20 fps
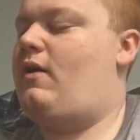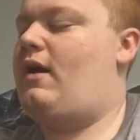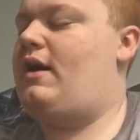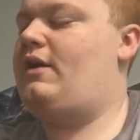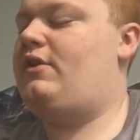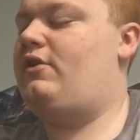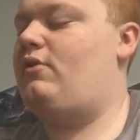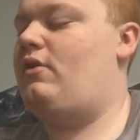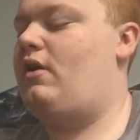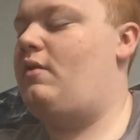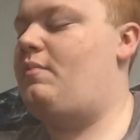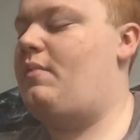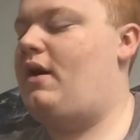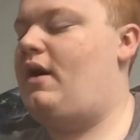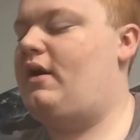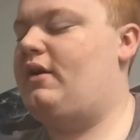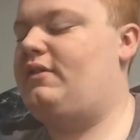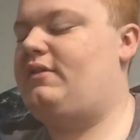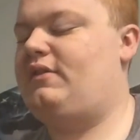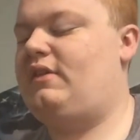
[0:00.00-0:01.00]
I do
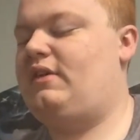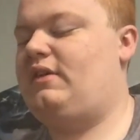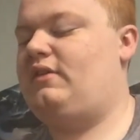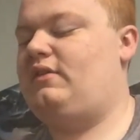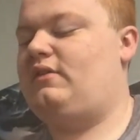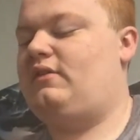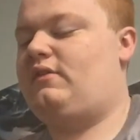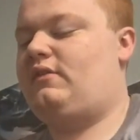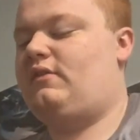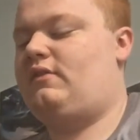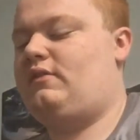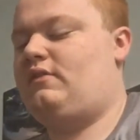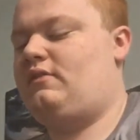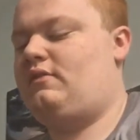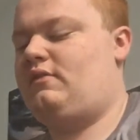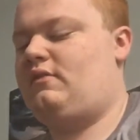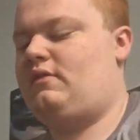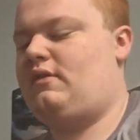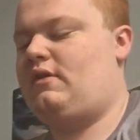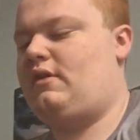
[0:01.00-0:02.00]
unboxings
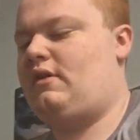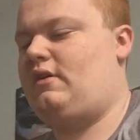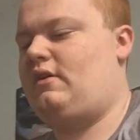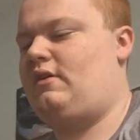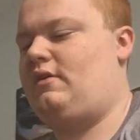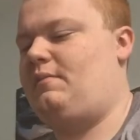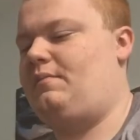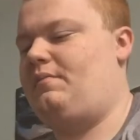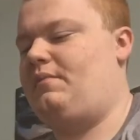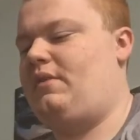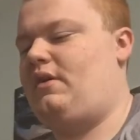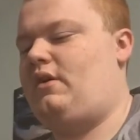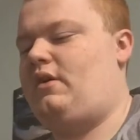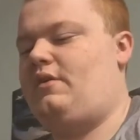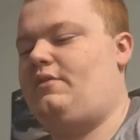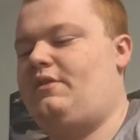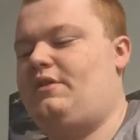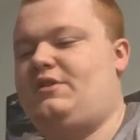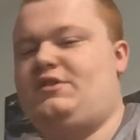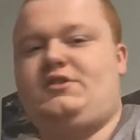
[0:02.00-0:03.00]
um,
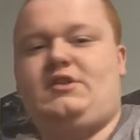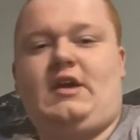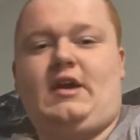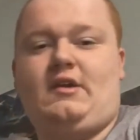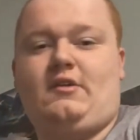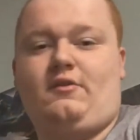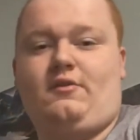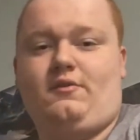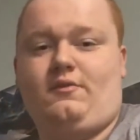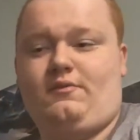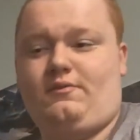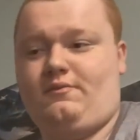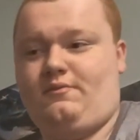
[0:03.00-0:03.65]
on this channel,